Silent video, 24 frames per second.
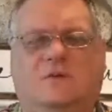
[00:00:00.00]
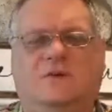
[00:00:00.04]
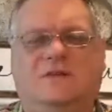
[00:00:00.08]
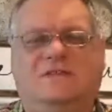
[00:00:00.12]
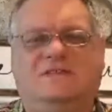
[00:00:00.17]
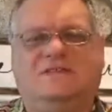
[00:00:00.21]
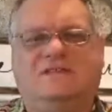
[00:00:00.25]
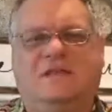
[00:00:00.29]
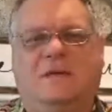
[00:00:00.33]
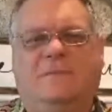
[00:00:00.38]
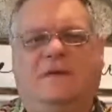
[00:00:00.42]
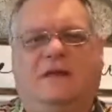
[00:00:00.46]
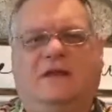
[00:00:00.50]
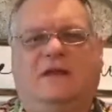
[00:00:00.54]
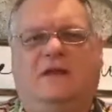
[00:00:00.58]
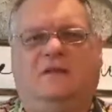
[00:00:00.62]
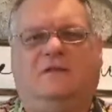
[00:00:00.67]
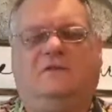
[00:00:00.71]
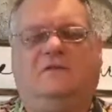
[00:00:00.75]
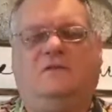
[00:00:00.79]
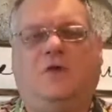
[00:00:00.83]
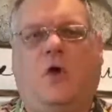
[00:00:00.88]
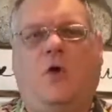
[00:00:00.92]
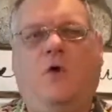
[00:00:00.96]
So when somebody
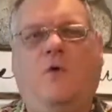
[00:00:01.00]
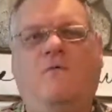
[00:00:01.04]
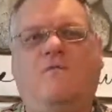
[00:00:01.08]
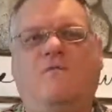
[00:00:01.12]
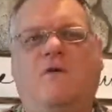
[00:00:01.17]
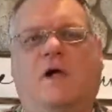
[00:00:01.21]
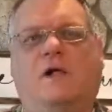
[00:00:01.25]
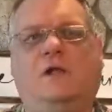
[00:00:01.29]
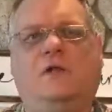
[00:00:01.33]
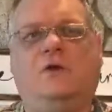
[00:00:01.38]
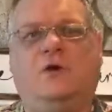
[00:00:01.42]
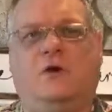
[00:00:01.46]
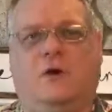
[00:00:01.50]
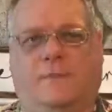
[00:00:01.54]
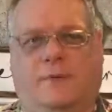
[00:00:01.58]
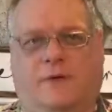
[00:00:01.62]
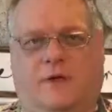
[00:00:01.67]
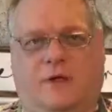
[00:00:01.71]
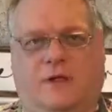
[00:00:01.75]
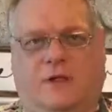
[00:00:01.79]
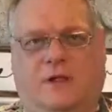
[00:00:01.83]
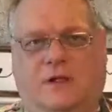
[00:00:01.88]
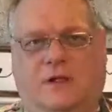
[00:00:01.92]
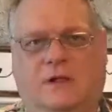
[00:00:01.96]
is so
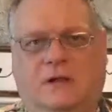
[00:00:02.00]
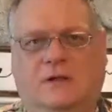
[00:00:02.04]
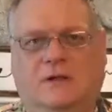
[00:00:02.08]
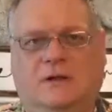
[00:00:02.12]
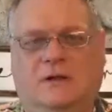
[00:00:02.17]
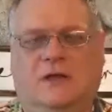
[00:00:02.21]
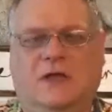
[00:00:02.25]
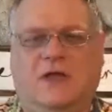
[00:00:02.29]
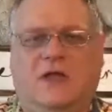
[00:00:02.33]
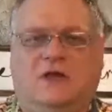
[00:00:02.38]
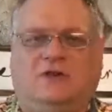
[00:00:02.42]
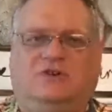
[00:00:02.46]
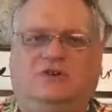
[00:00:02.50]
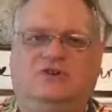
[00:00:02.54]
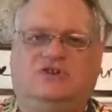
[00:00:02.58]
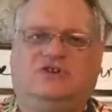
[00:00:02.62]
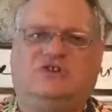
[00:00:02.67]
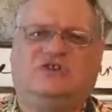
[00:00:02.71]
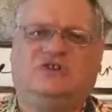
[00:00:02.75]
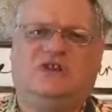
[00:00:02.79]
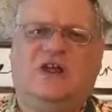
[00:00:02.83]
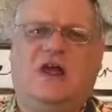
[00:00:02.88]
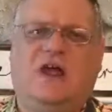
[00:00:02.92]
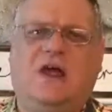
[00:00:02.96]
vulnerable to
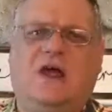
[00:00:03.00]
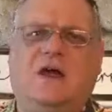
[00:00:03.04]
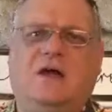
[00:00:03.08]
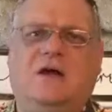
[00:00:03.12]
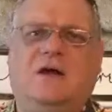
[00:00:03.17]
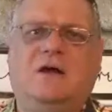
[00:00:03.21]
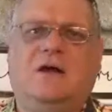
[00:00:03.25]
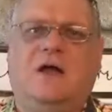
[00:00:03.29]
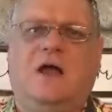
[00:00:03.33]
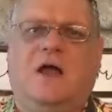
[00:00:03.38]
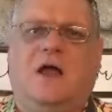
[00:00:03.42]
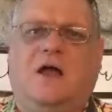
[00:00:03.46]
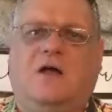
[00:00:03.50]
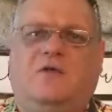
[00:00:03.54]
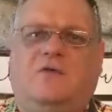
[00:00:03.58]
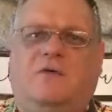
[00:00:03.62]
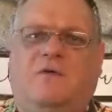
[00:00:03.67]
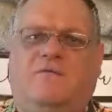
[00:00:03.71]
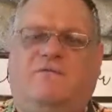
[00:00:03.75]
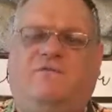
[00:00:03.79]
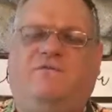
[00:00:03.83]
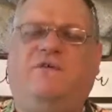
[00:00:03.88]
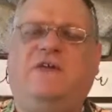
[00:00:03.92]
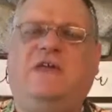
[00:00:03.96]
share
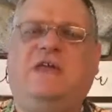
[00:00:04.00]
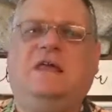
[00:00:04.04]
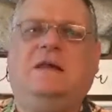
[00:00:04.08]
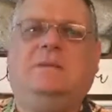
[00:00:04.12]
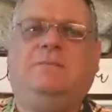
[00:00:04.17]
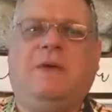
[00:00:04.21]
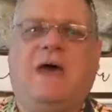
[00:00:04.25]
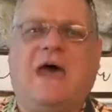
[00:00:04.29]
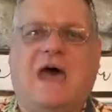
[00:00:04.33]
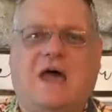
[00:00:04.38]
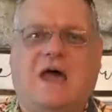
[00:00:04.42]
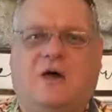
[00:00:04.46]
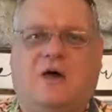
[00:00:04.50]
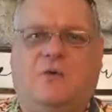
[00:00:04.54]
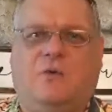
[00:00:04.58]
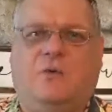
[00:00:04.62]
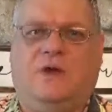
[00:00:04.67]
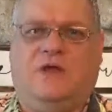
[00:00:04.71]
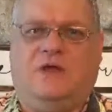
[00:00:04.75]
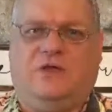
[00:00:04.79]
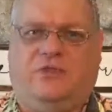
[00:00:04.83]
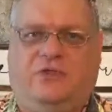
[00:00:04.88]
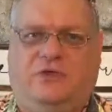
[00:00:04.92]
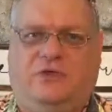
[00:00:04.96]
feedback
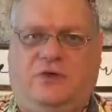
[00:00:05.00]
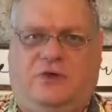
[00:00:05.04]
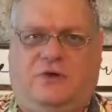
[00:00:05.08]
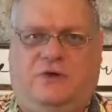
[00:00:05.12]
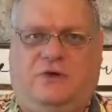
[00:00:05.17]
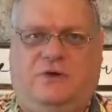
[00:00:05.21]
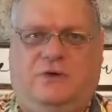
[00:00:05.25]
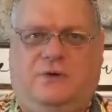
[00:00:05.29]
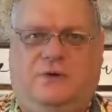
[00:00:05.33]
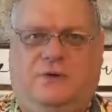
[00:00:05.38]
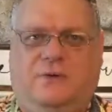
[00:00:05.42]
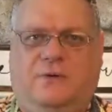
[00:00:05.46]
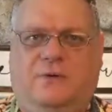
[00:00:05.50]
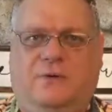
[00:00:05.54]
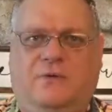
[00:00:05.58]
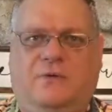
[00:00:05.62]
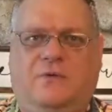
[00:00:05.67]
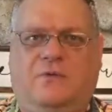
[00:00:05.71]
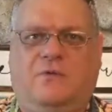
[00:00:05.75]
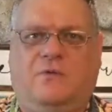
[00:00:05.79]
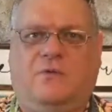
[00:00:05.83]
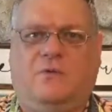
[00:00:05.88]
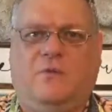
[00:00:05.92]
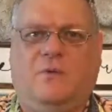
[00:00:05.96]
with
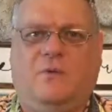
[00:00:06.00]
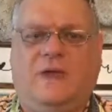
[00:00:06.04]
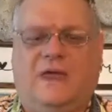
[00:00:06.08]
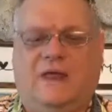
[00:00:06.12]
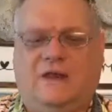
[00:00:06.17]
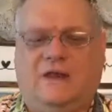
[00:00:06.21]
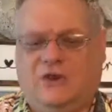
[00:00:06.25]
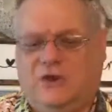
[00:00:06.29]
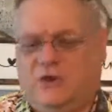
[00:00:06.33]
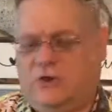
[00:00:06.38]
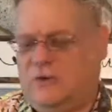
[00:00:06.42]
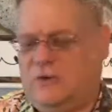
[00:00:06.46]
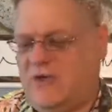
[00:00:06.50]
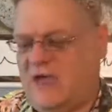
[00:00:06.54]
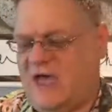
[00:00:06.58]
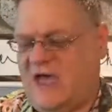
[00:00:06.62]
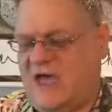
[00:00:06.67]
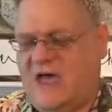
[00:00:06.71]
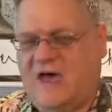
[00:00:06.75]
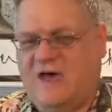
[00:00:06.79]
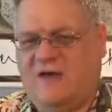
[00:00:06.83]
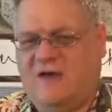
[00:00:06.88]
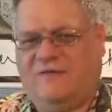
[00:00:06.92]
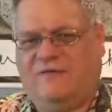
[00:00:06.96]
you, when you
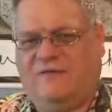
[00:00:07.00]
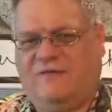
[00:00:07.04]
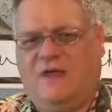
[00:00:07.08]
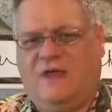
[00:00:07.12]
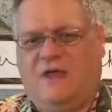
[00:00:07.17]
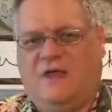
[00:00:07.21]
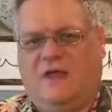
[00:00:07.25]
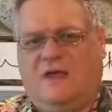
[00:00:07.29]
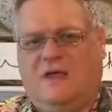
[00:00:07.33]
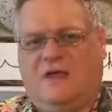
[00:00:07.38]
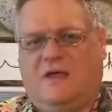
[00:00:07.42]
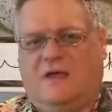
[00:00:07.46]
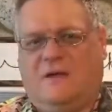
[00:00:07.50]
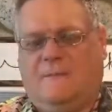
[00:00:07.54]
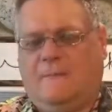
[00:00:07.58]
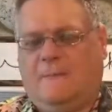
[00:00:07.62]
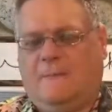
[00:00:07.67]
have